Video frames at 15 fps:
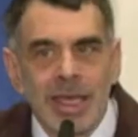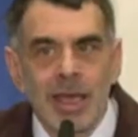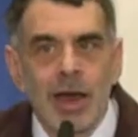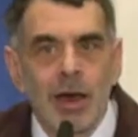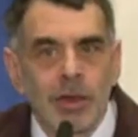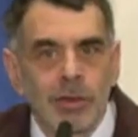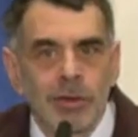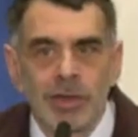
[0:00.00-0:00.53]

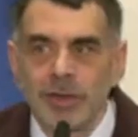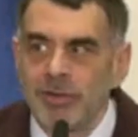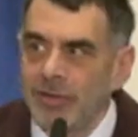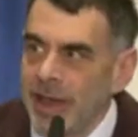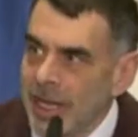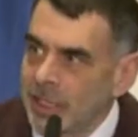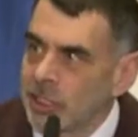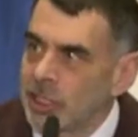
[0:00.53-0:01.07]
other
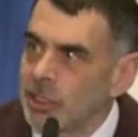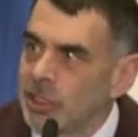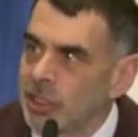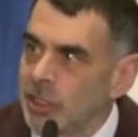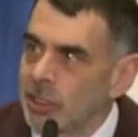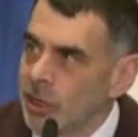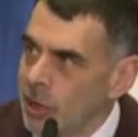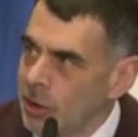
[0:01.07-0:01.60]
infections
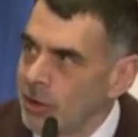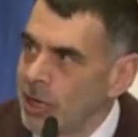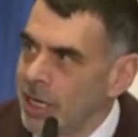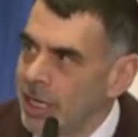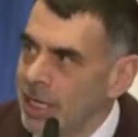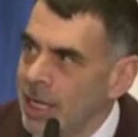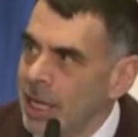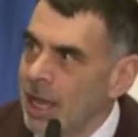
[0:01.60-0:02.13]

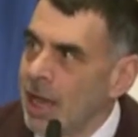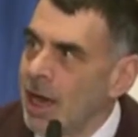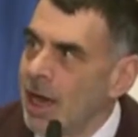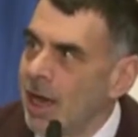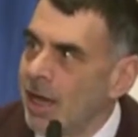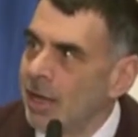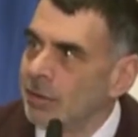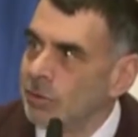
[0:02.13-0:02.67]
occurring
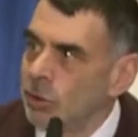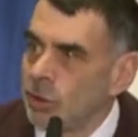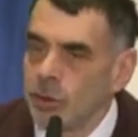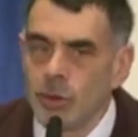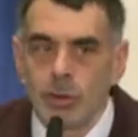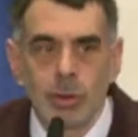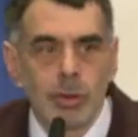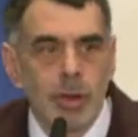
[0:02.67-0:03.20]
uh,
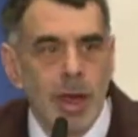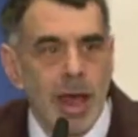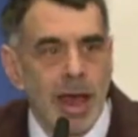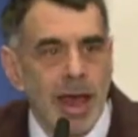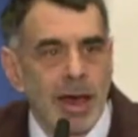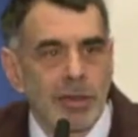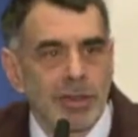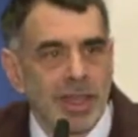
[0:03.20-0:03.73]
to
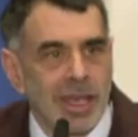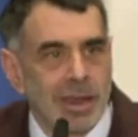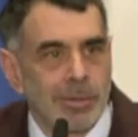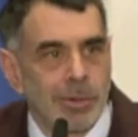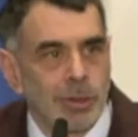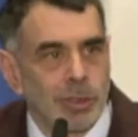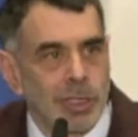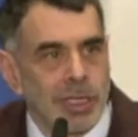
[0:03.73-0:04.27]
healthcare
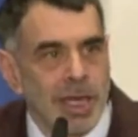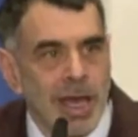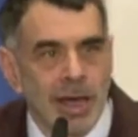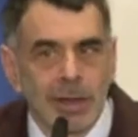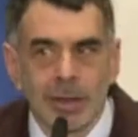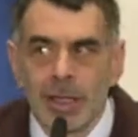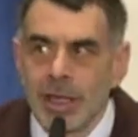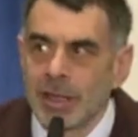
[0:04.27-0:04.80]

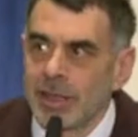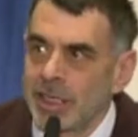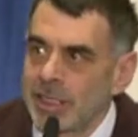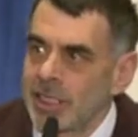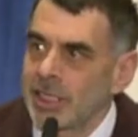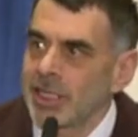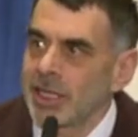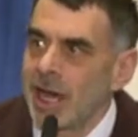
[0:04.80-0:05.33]
personnel.
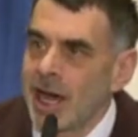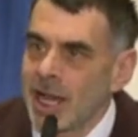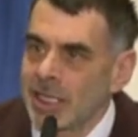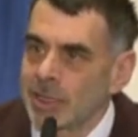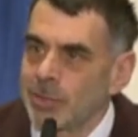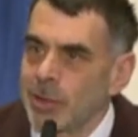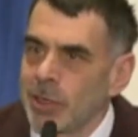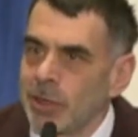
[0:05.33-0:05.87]
This is a
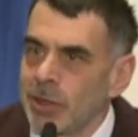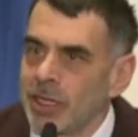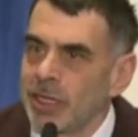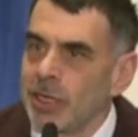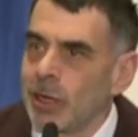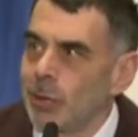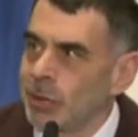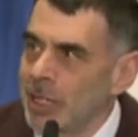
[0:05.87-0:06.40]
hospital that
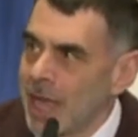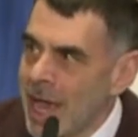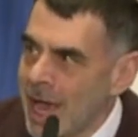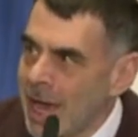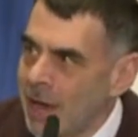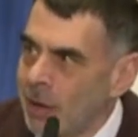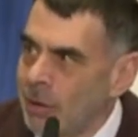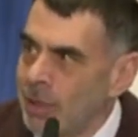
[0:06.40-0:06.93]
knows
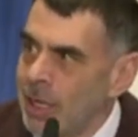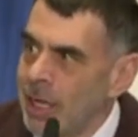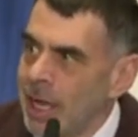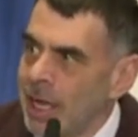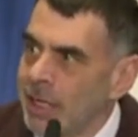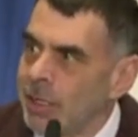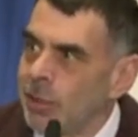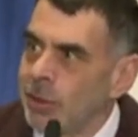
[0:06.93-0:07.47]
how
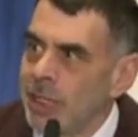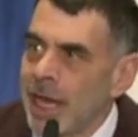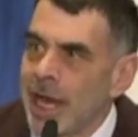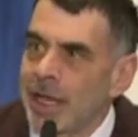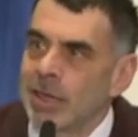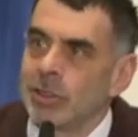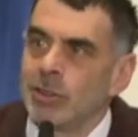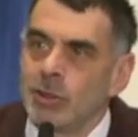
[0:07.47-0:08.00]
and knows how
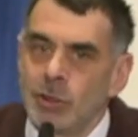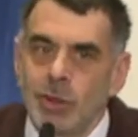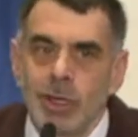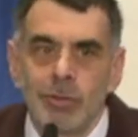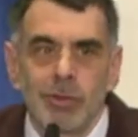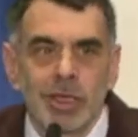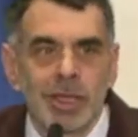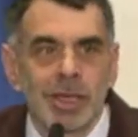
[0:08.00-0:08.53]
to do
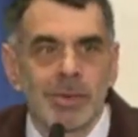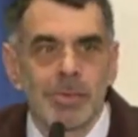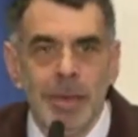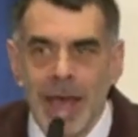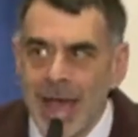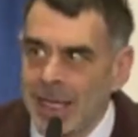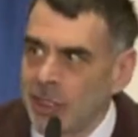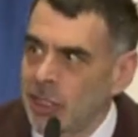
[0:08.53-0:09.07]
it with
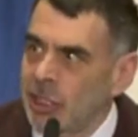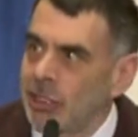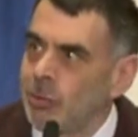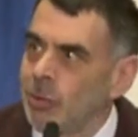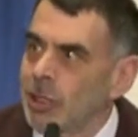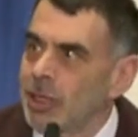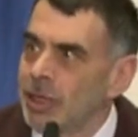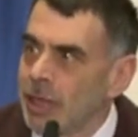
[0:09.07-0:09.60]
compassion,
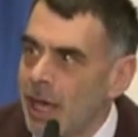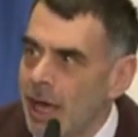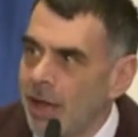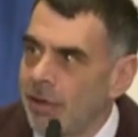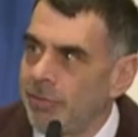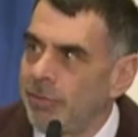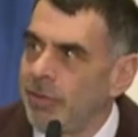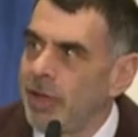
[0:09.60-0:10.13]
with
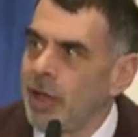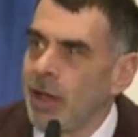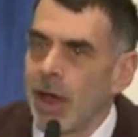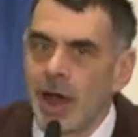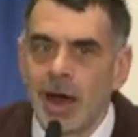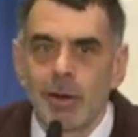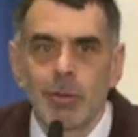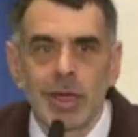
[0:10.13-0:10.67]
love,
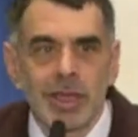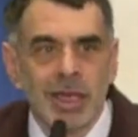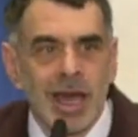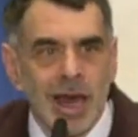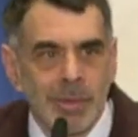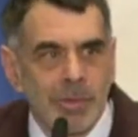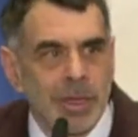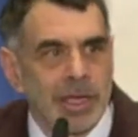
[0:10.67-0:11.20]
uh, with
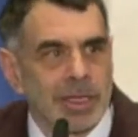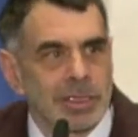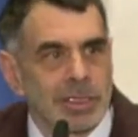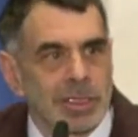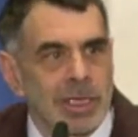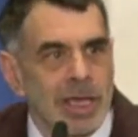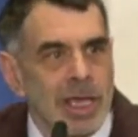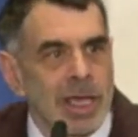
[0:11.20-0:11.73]

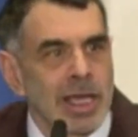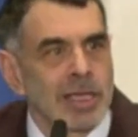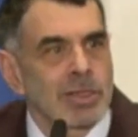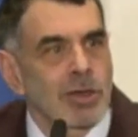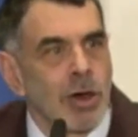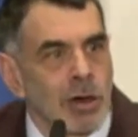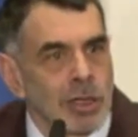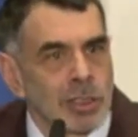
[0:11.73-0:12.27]
competence. It's
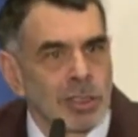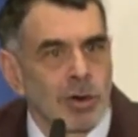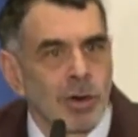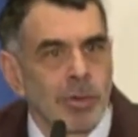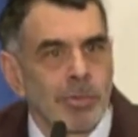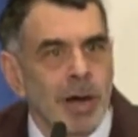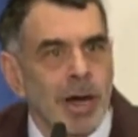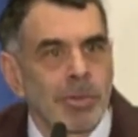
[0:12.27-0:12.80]
also a
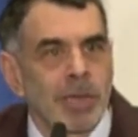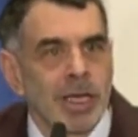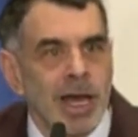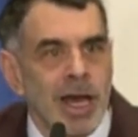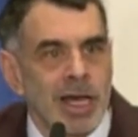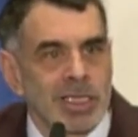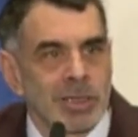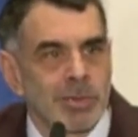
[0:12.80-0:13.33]
public
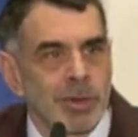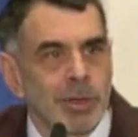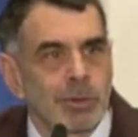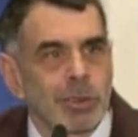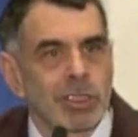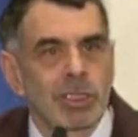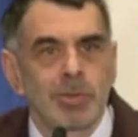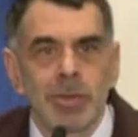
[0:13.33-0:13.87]
hospital,
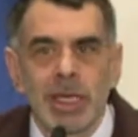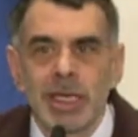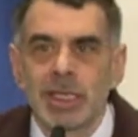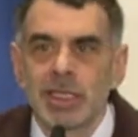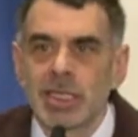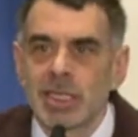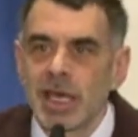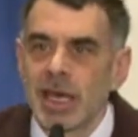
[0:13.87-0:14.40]
which
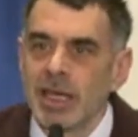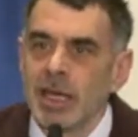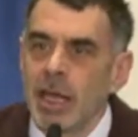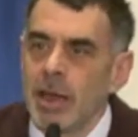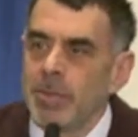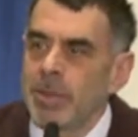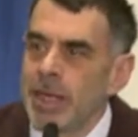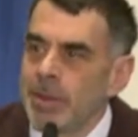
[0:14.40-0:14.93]
means that
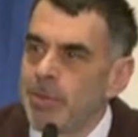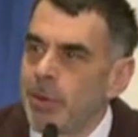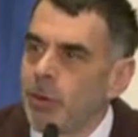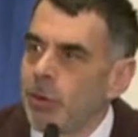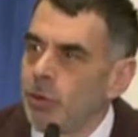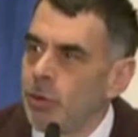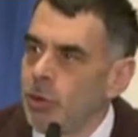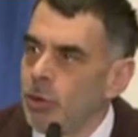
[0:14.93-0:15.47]

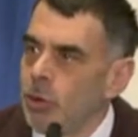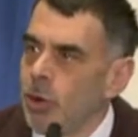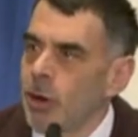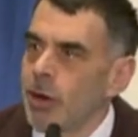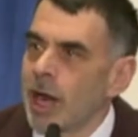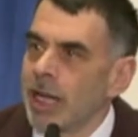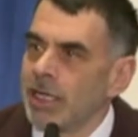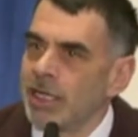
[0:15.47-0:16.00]
people who are
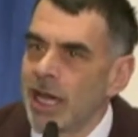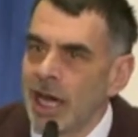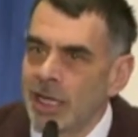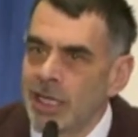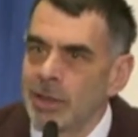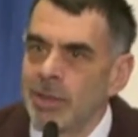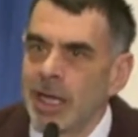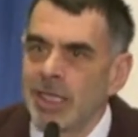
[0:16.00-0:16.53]

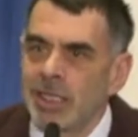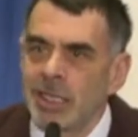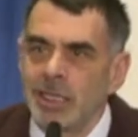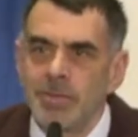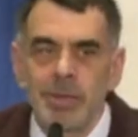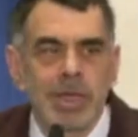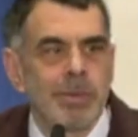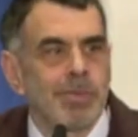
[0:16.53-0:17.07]

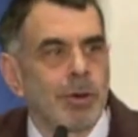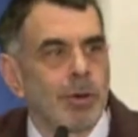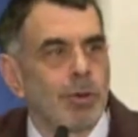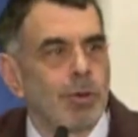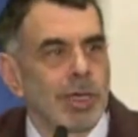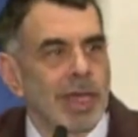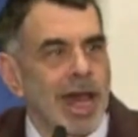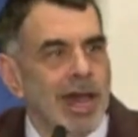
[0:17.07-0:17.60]
undocumented, people
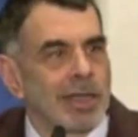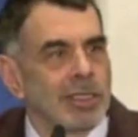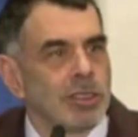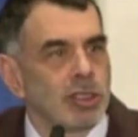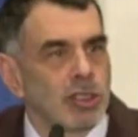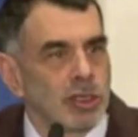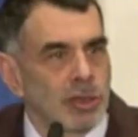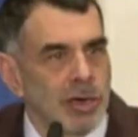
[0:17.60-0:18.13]
without
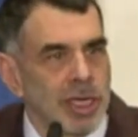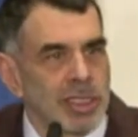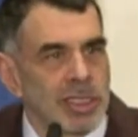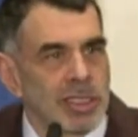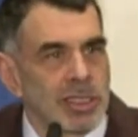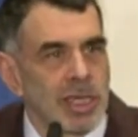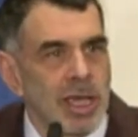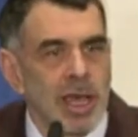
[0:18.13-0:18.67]

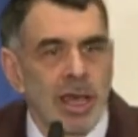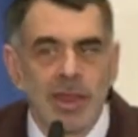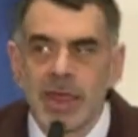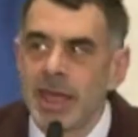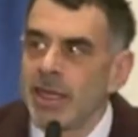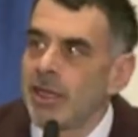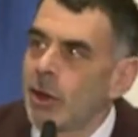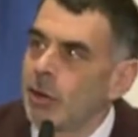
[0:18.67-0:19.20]
insurance,
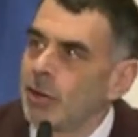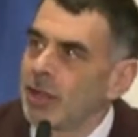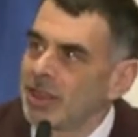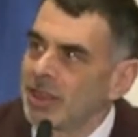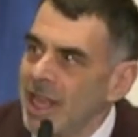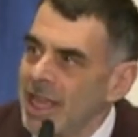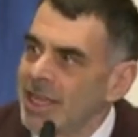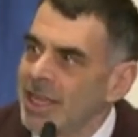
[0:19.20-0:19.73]
they know
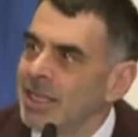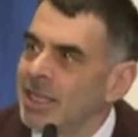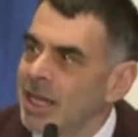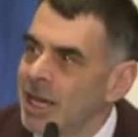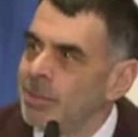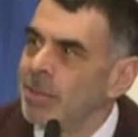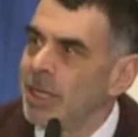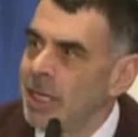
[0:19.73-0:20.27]
that they can
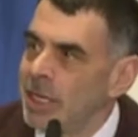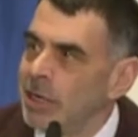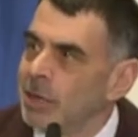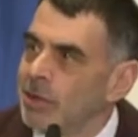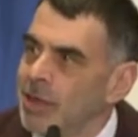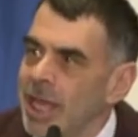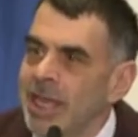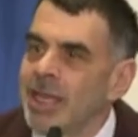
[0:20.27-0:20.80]
come
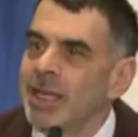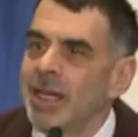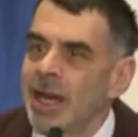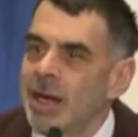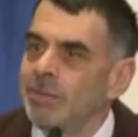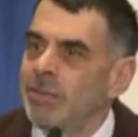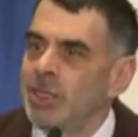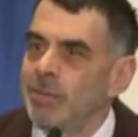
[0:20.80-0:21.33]
here, they can
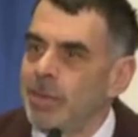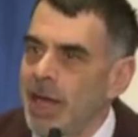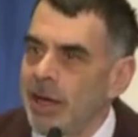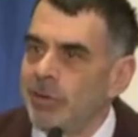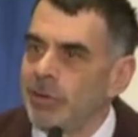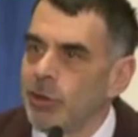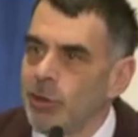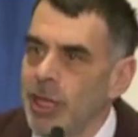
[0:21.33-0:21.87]
come to
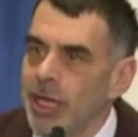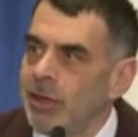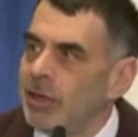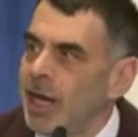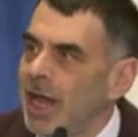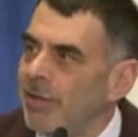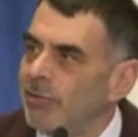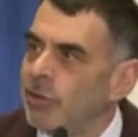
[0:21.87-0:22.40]
Bellevue. They
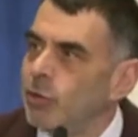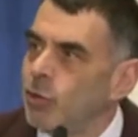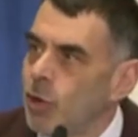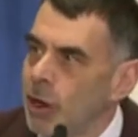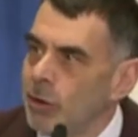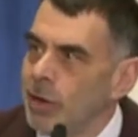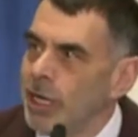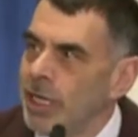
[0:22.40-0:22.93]
don't have to
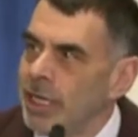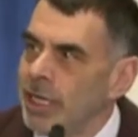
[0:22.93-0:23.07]
worry